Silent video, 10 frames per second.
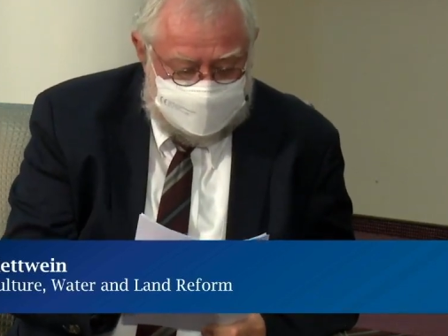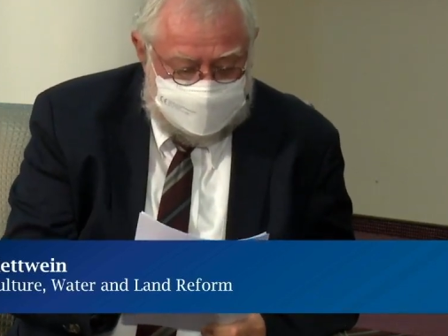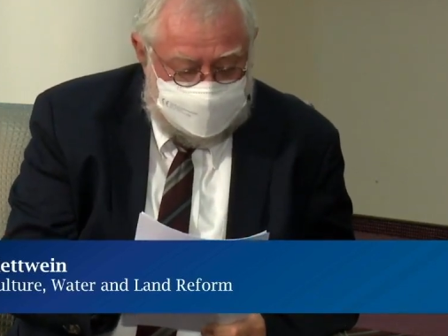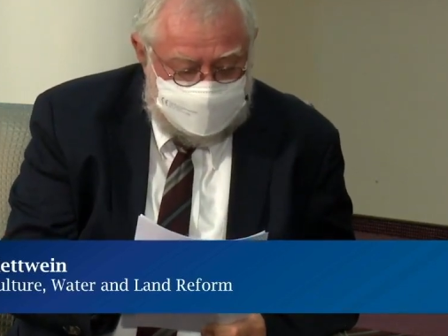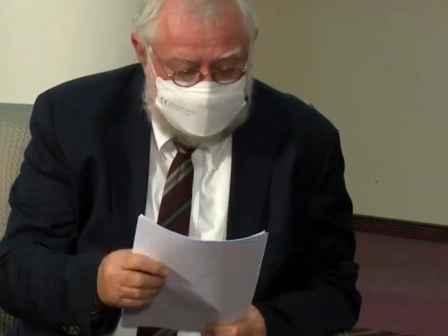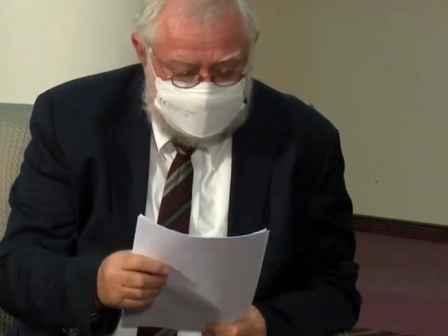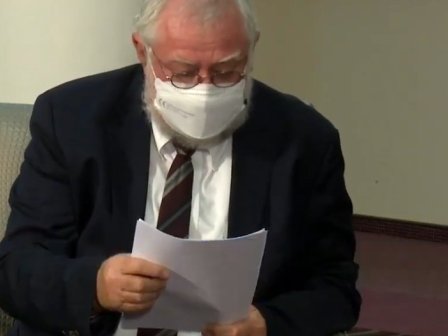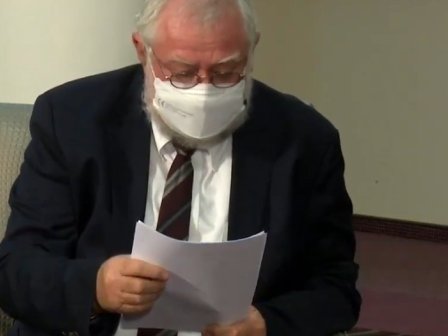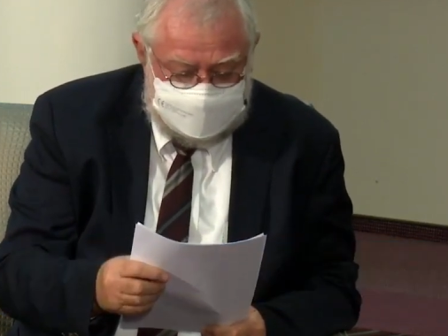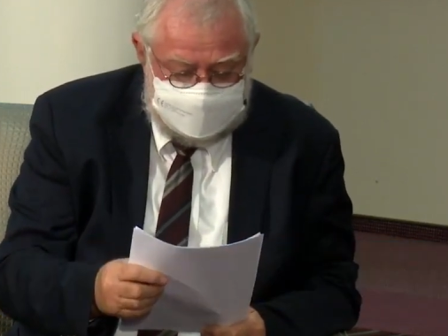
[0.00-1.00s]
And now it
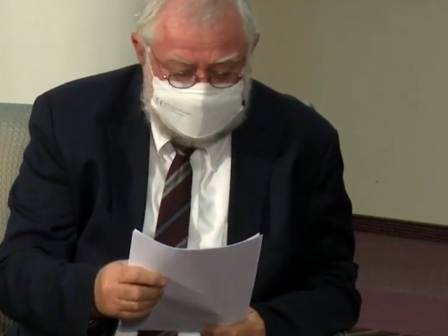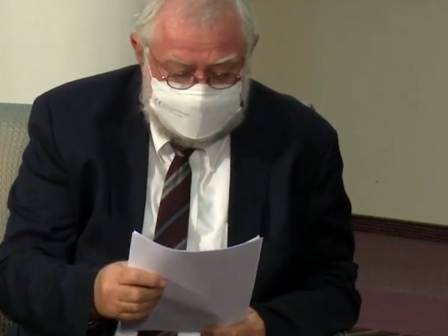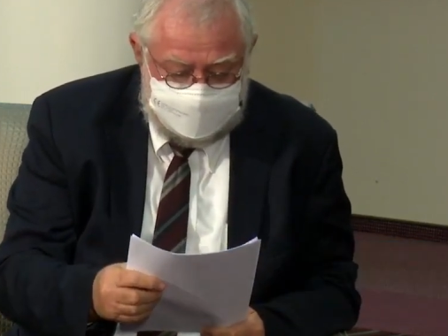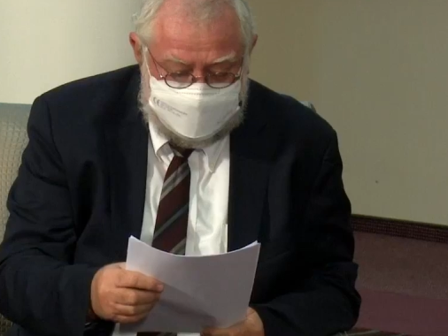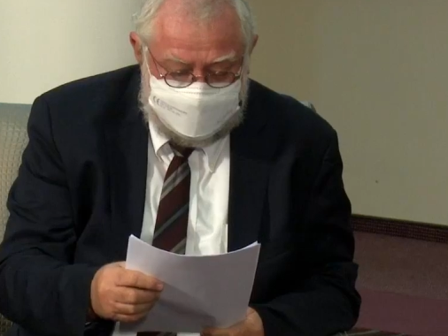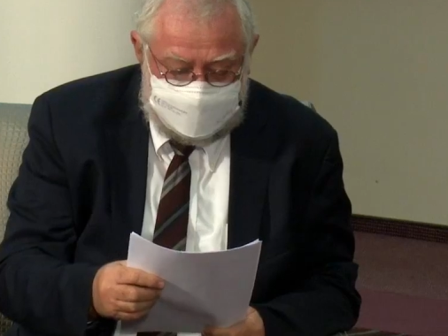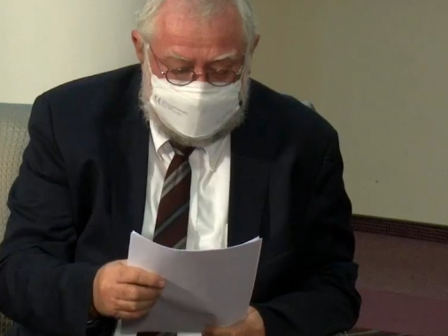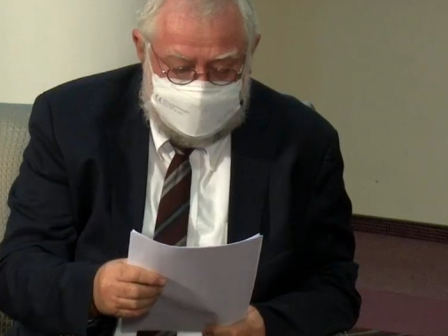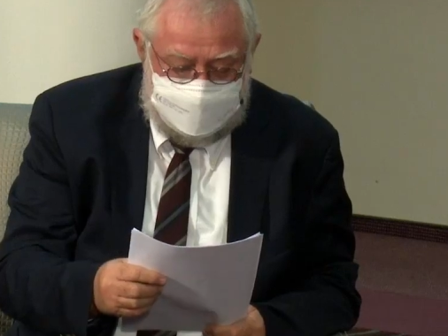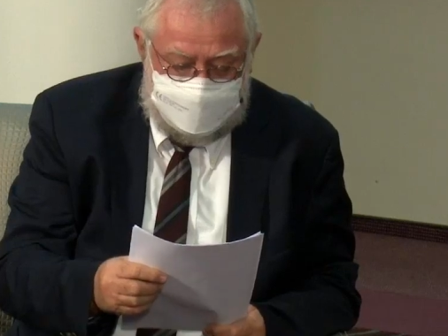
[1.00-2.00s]
reads,
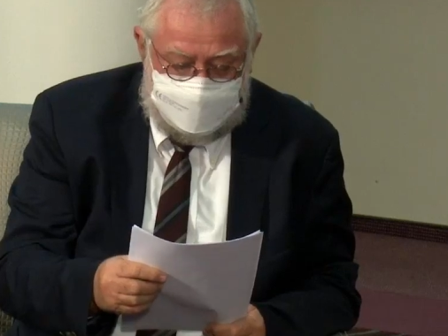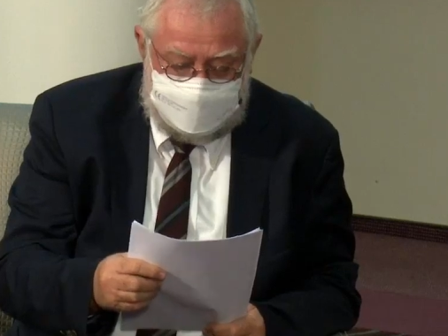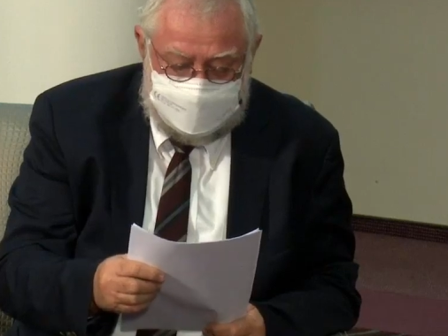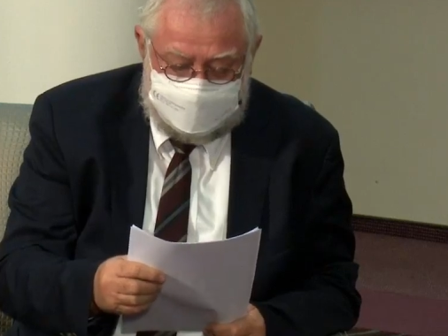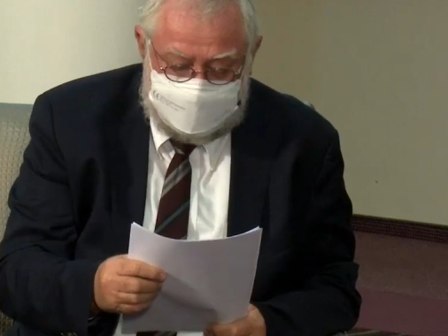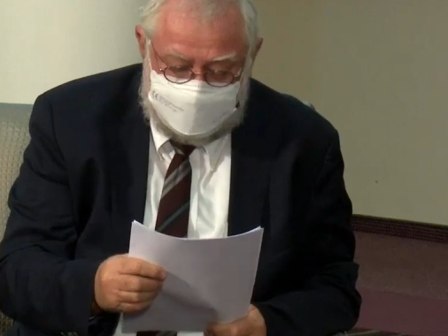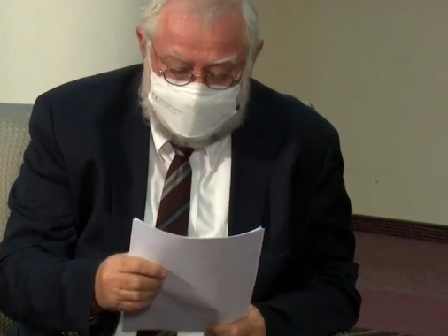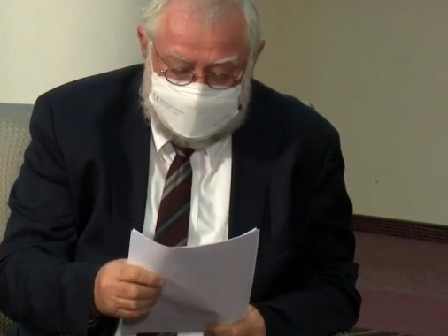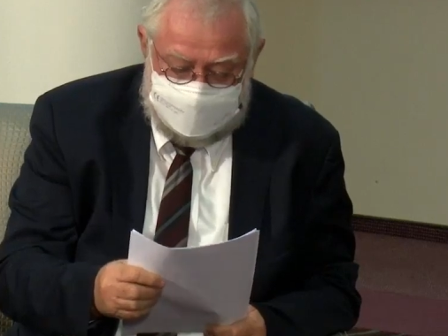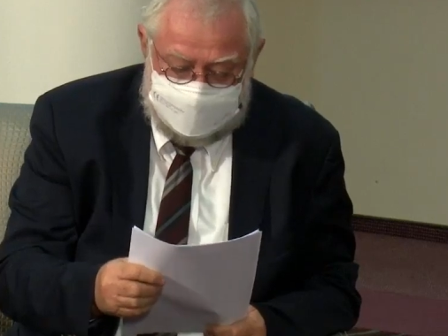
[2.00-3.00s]
what we have to
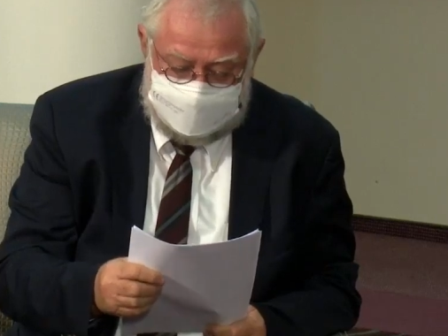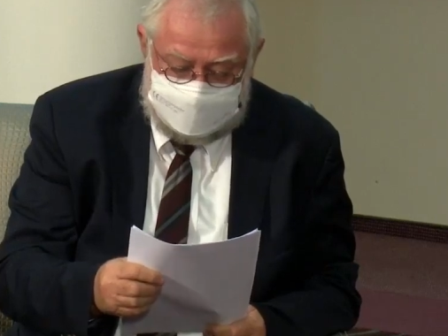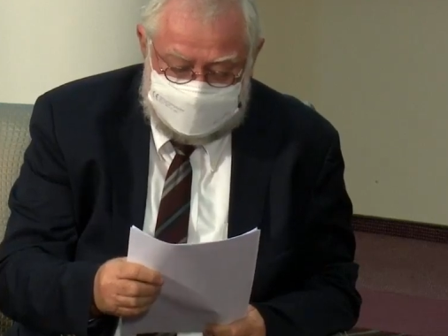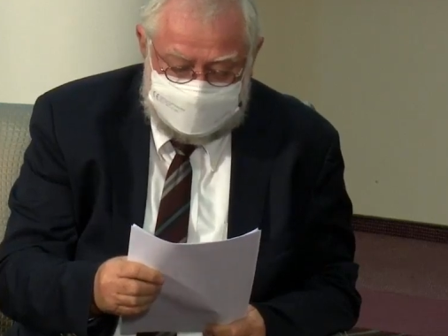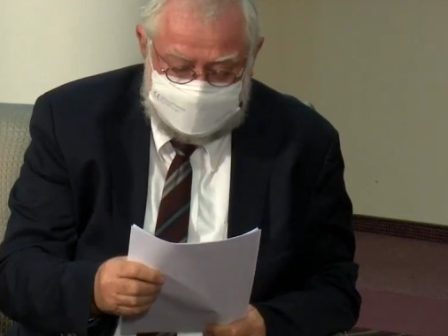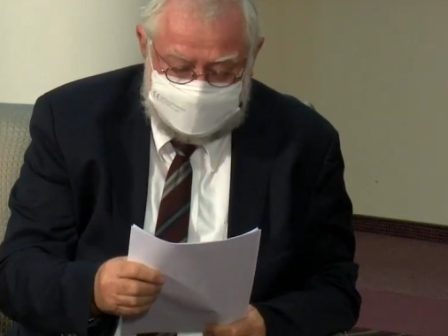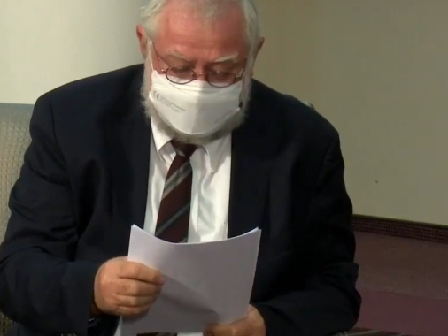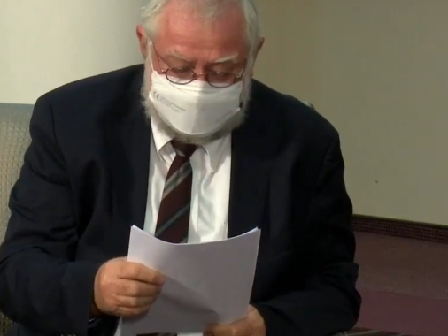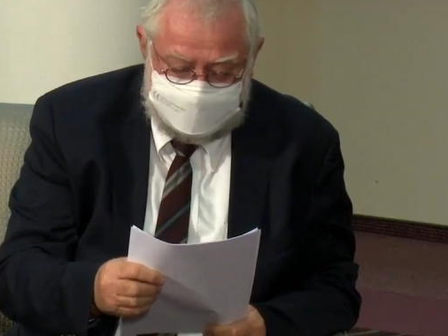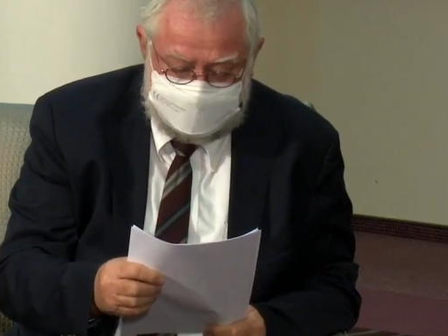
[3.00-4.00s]
realize
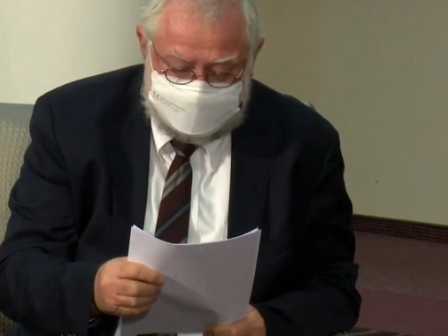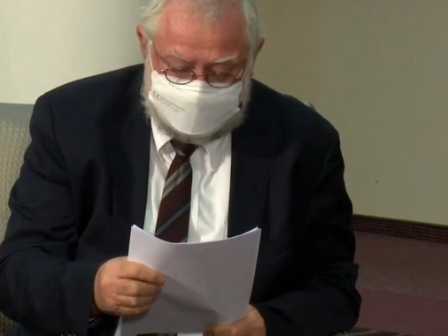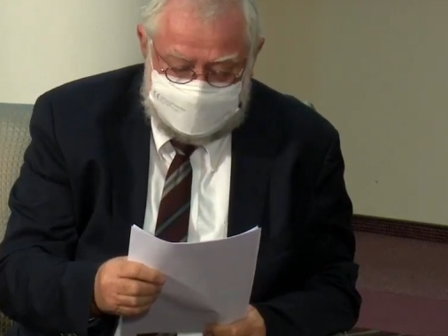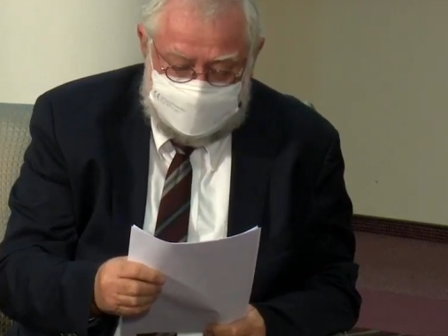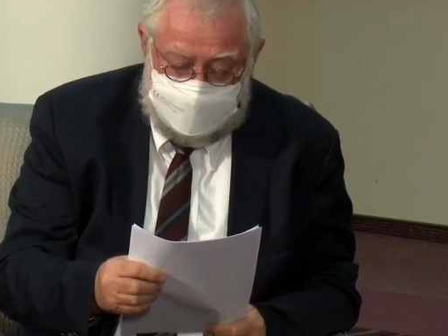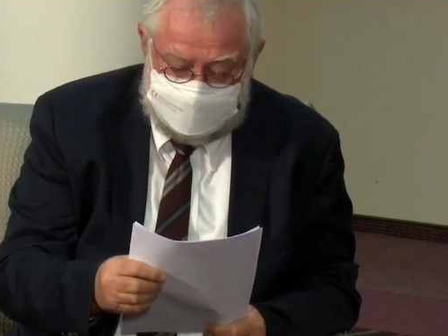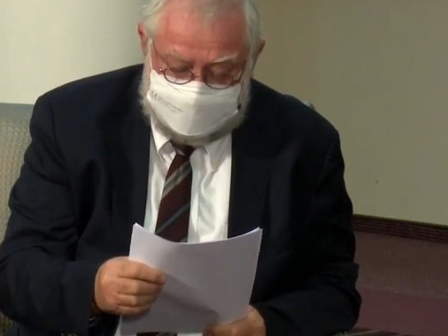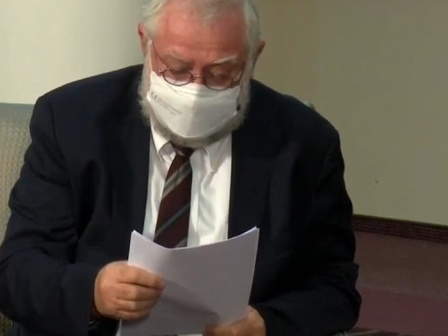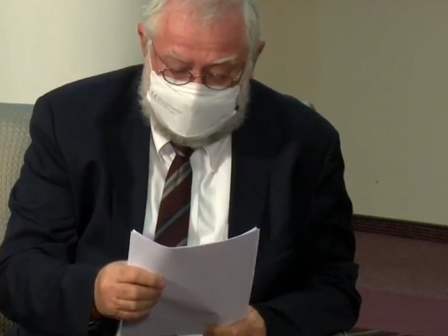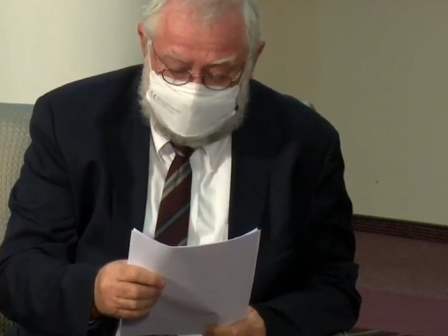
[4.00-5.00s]

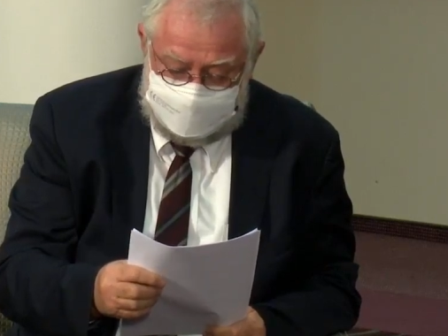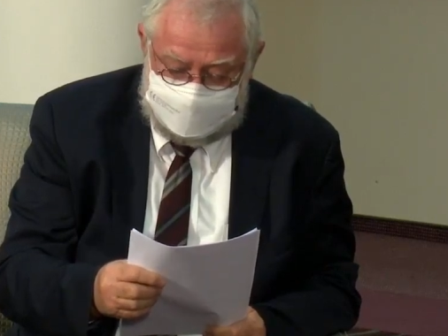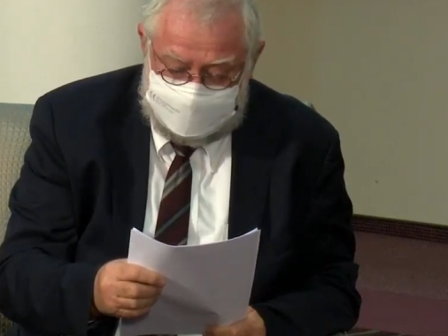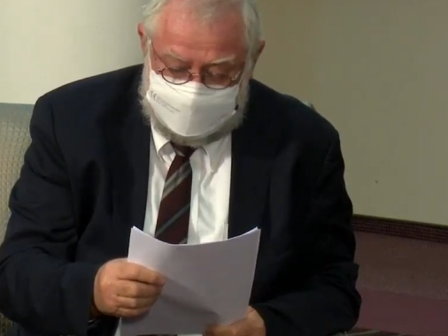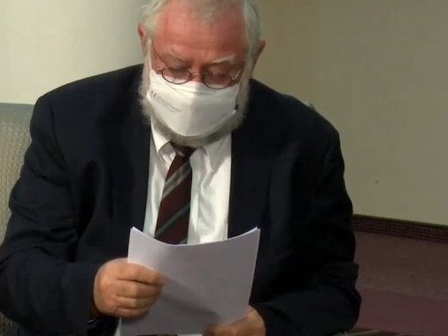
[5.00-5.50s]
ourselves